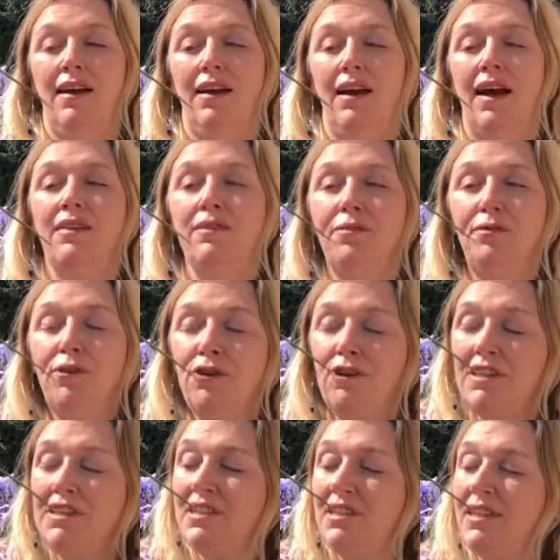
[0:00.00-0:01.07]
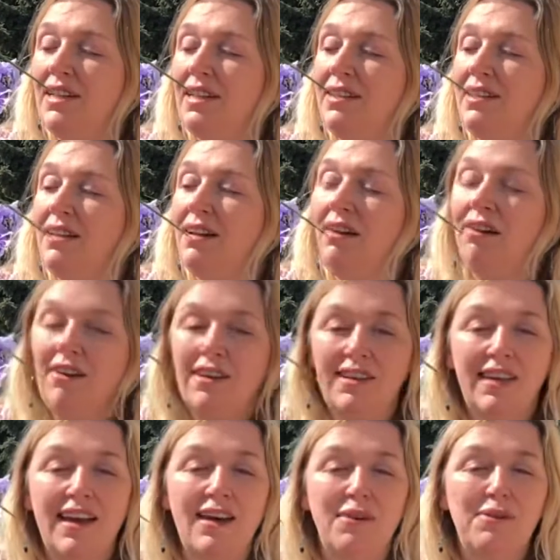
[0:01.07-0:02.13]
unfortunate
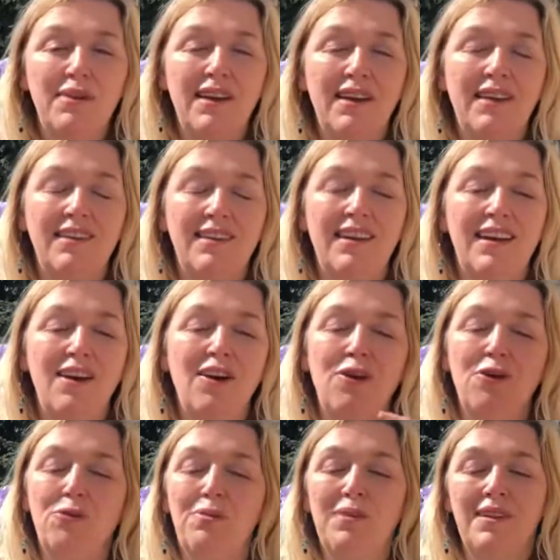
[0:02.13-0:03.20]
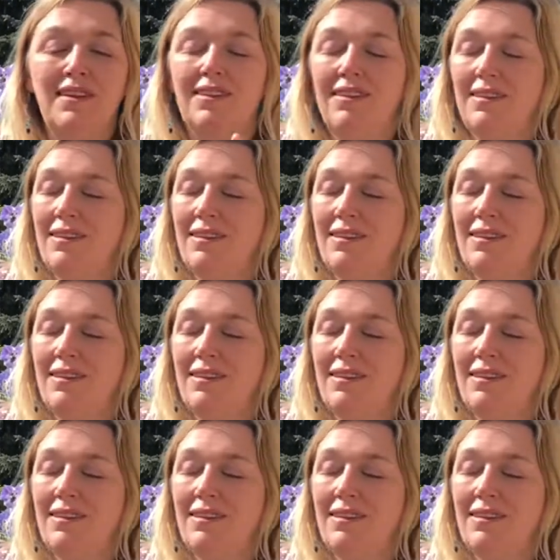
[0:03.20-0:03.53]
lockdown, and I hope that